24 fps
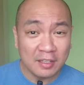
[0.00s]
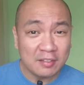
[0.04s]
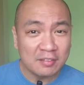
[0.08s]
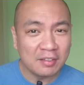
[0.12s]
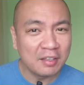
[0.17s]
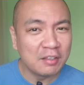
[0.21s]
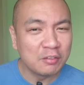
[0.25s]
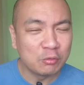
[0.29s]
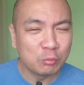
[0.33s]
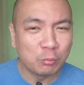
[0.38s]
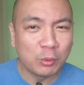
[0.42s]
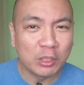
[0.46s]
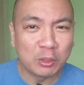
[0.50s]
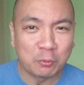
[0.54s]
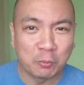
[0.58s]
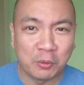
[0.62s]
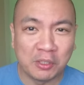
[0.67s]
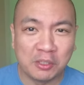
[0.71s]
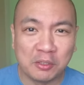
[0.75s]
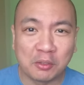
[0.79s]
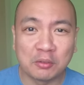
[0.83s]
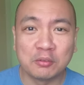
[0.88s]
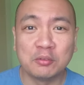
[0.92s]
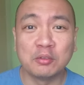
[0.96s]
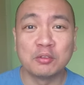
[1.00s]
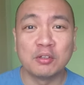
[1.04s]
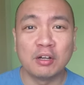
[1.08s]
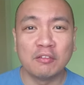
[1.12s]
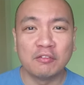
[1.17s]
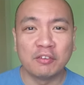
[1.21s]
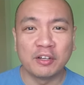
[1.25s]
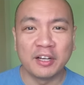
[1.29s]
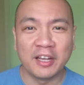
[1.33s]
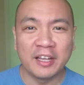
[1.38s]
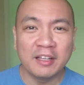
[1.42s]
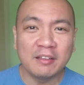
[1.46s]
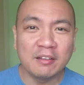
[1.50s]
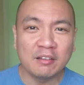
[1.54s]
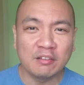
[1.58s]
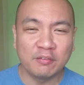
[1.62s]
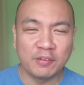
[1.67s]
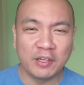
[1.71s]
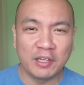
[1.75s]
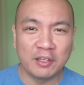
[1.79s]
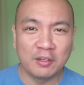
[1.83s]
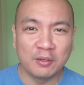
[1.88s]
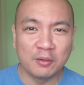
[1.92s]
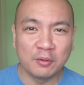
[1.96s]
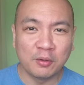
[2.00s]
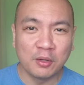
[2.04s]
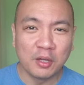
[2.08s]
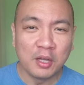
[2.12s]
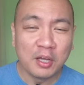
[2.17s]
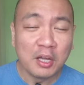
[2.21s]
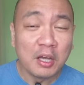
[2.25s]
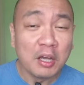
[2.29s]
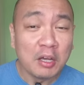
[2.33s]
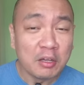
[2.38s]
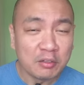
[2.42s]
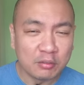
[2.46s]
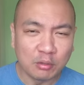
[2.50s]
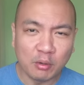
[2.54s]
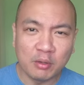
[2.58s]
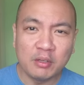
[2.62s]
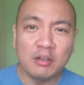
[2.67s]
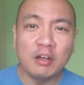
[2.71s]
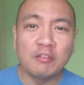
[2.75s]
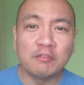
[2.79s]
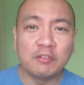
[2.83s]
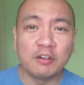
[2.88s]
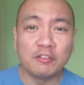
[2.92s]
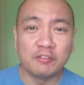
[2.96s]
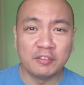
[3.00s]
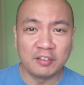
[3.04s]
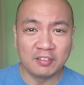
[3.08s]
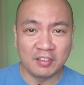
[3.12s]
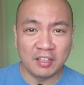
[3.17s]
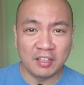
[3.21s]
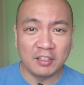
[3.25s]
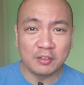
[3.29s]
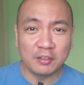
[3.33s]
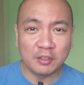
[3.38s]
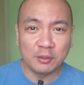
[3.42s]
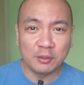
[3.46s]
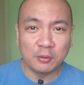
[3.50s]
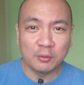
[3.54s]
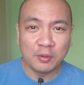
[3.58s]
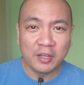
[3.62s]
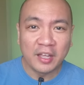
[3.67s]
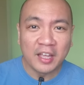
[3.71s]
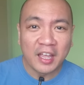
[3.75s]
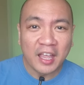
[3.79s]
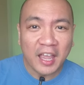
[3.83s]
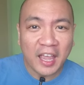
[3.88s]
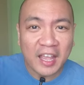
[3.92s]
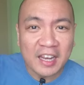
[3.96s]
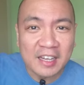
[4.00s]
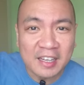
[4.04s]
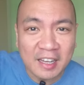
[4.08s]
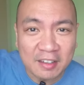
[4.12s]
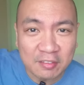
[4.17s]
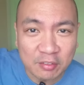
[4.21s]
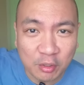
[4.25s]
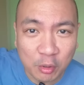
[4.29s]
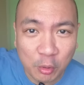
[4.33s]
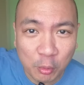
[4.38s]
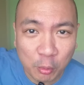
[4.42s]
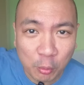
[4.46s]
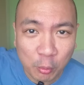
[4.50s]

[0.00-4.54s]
This is what we'll look to cover in this video. So enough of this intro and let's